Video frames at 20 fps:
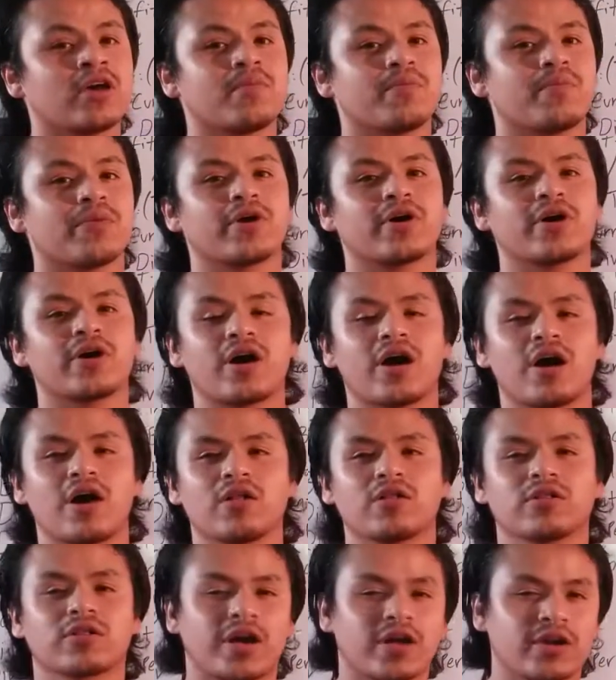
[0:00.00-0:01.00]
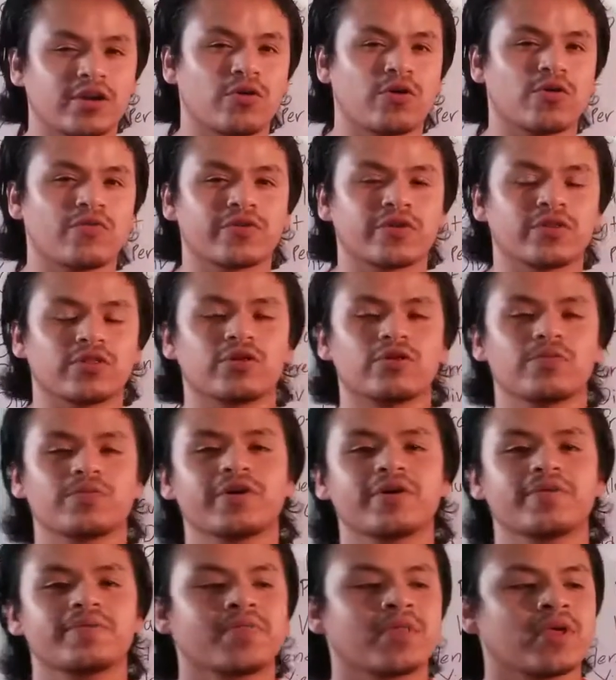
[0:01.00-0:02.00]
but I'll kind of go over it a little
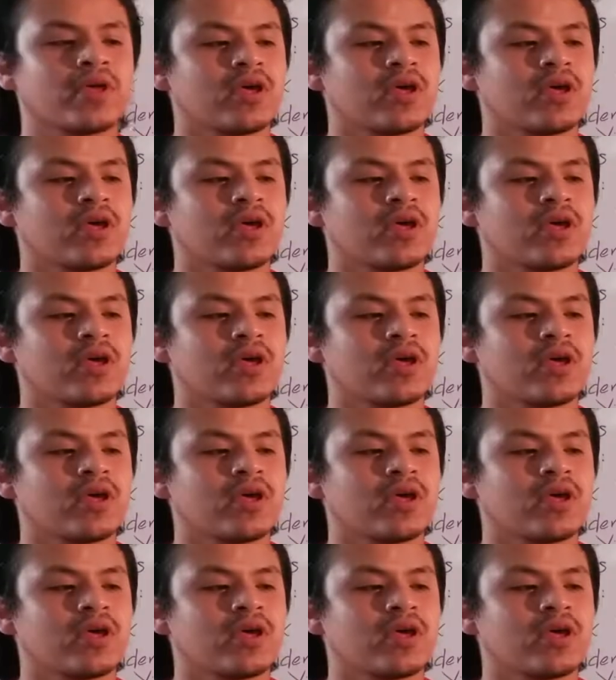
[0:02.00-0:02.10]
bit.